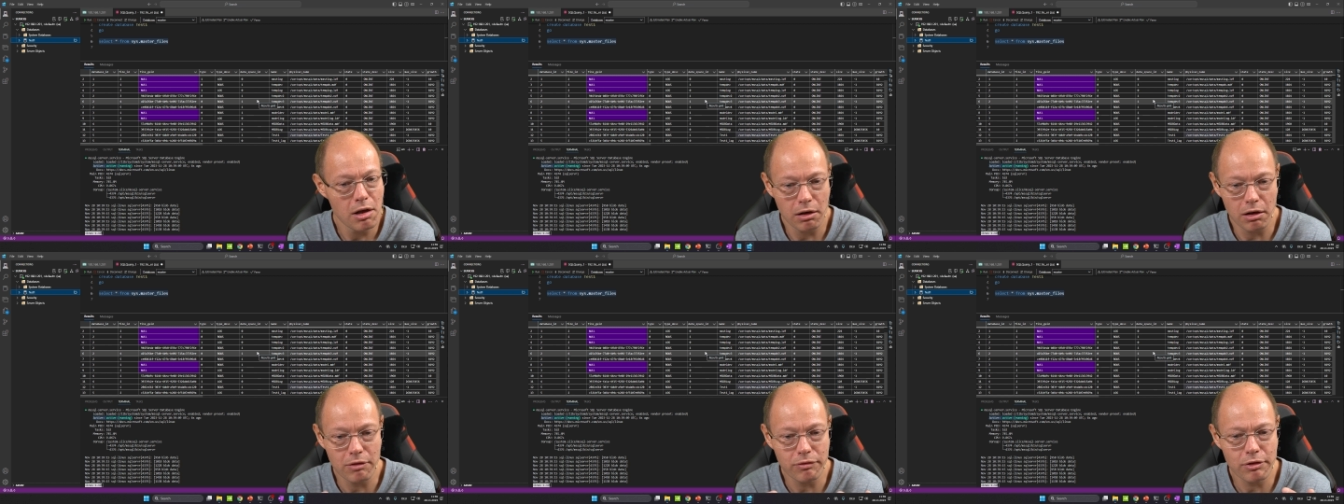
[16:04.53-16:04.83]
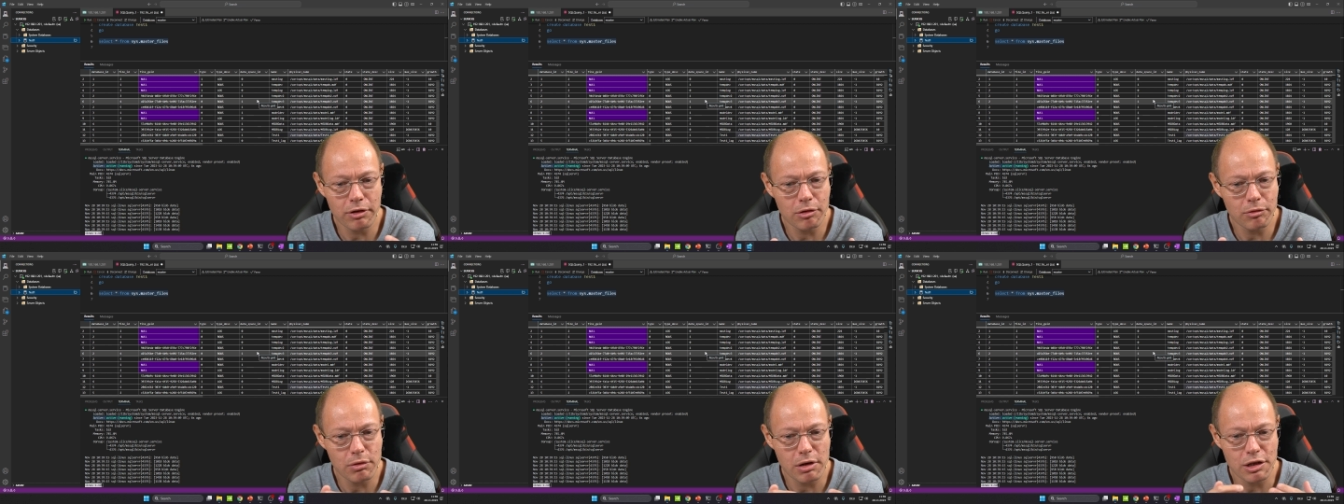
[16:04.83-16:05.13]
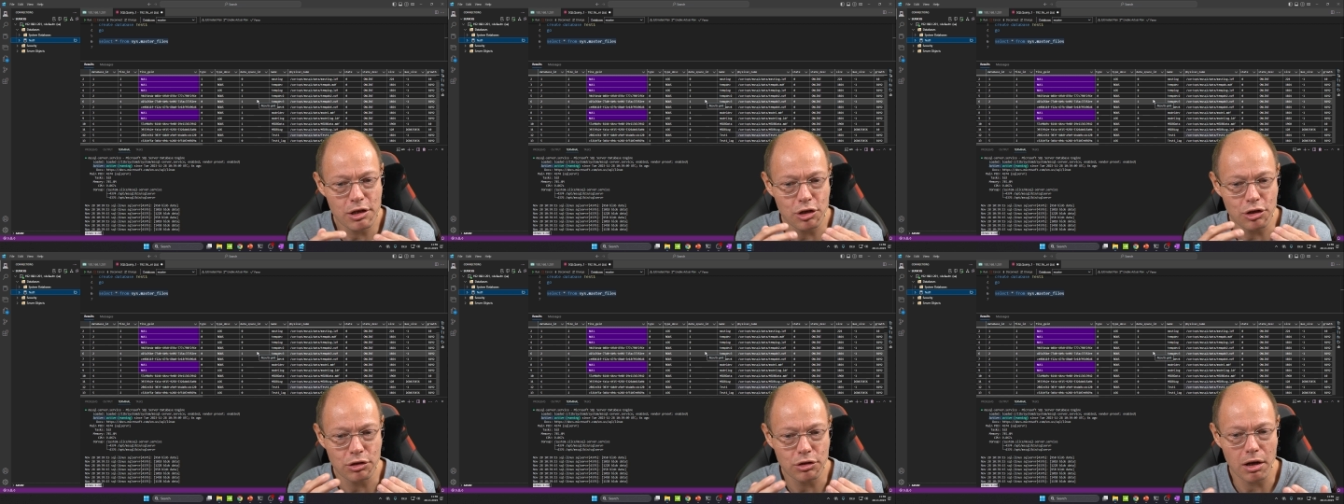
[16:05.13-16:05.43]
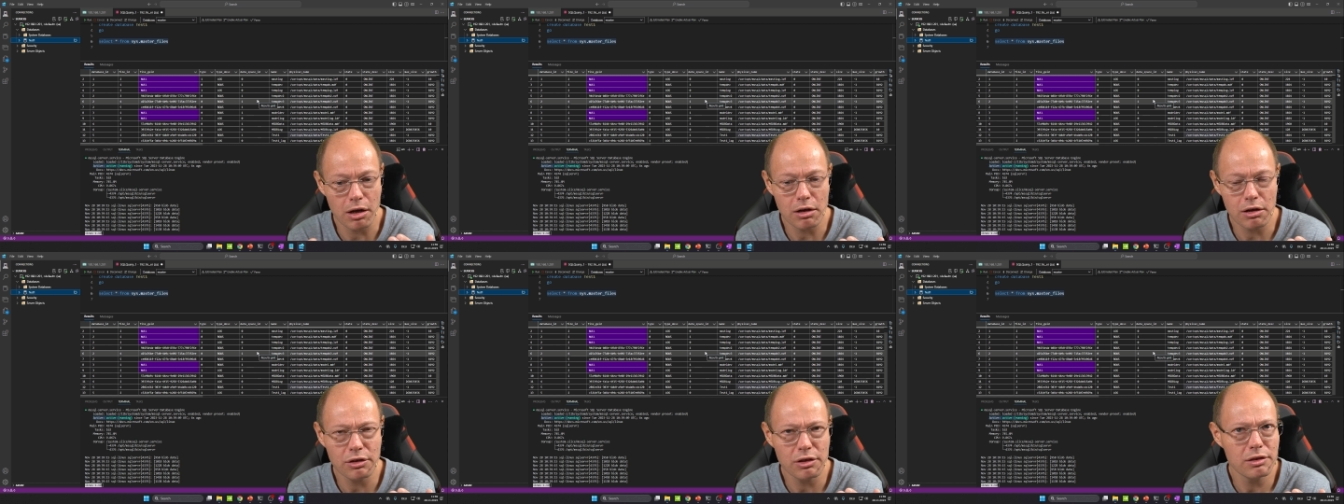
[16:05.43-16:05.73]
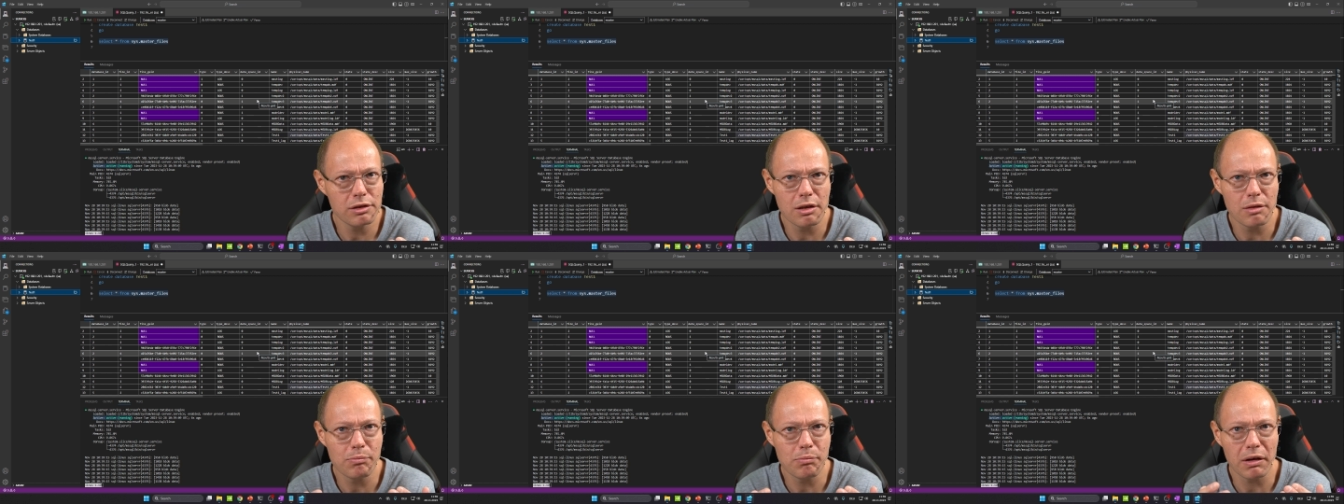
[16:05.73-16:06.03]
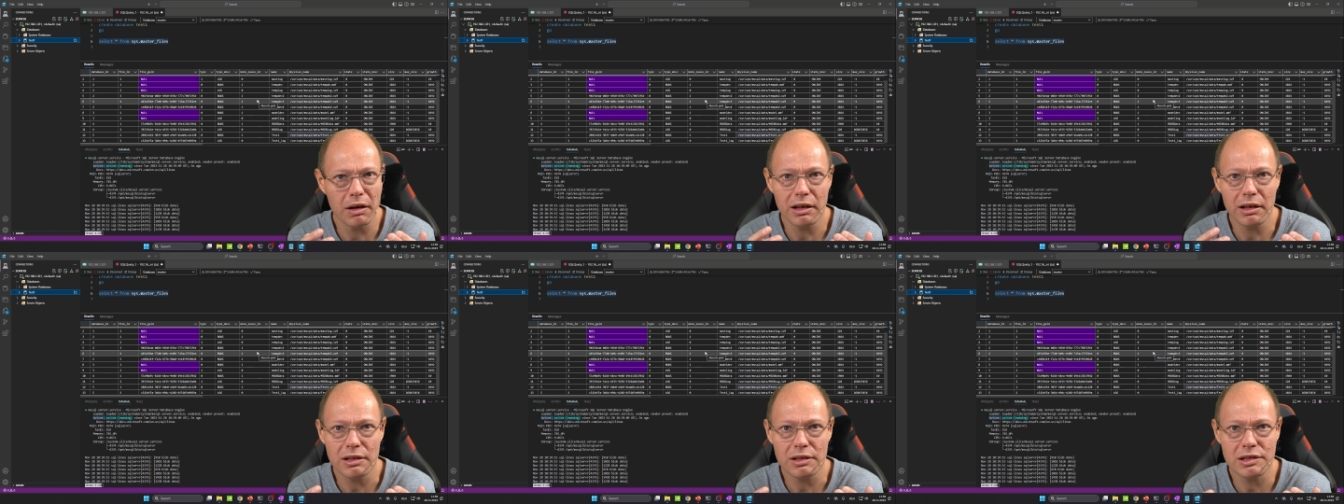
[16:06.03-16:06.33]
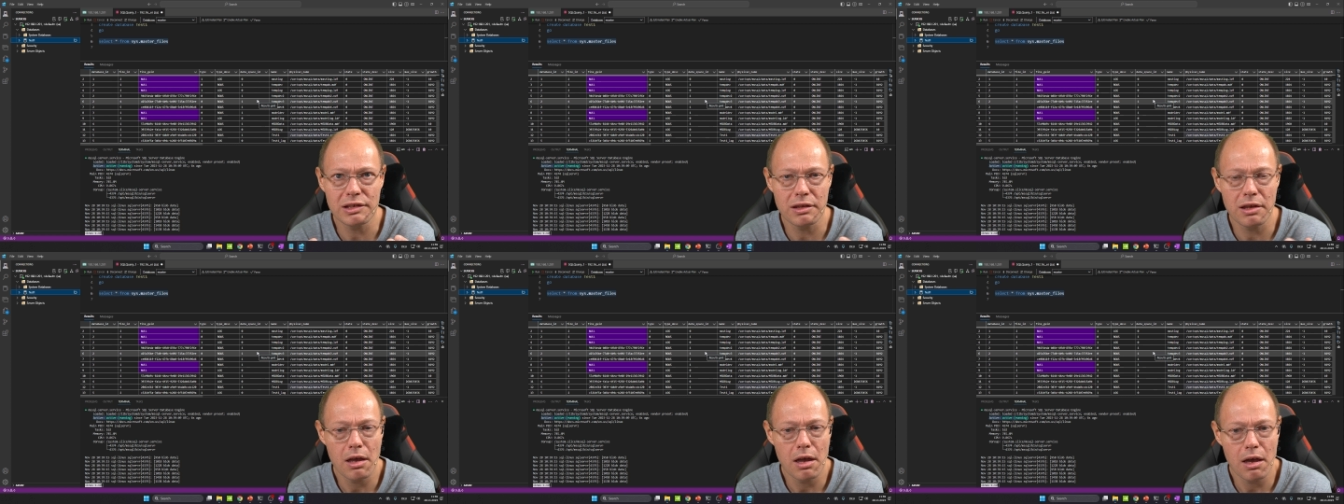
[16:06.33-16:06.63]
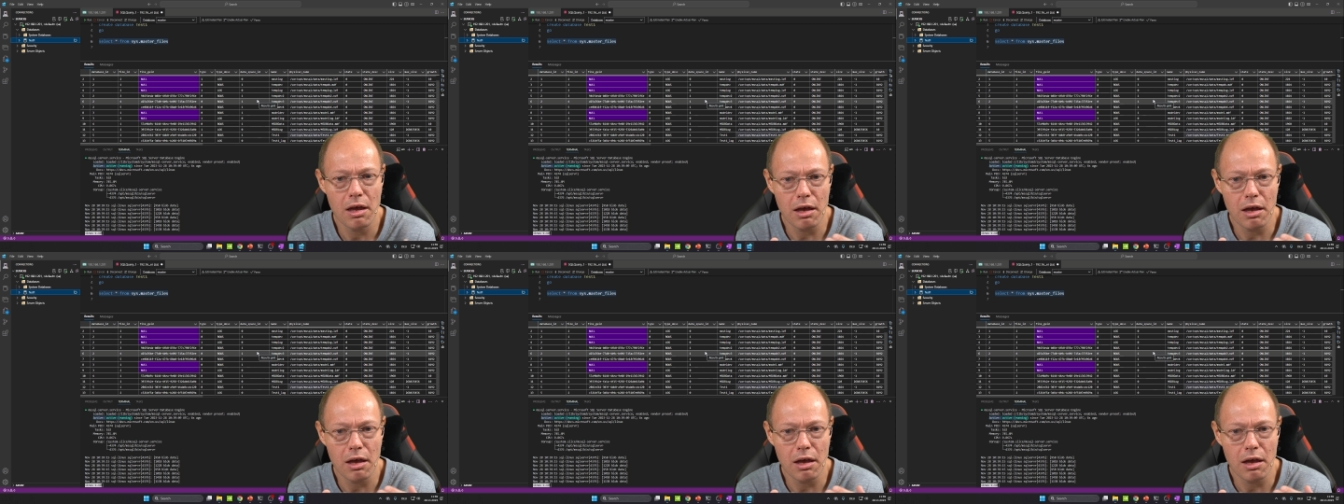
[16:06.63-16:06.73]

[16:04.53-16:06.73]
I've already talked in the past